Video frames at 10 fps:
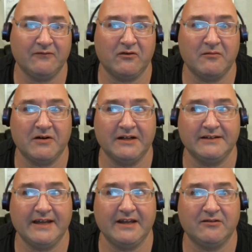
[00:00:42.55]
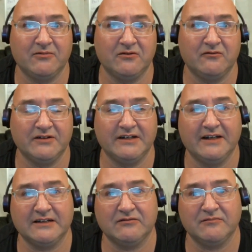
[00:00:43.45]
where my tailbone
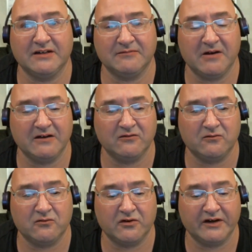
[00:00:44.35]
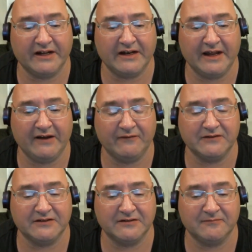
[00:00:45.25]
connects with my spinal cord, and I have
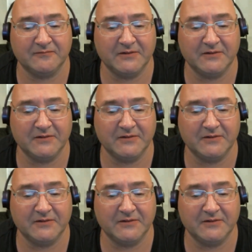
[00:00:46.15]
some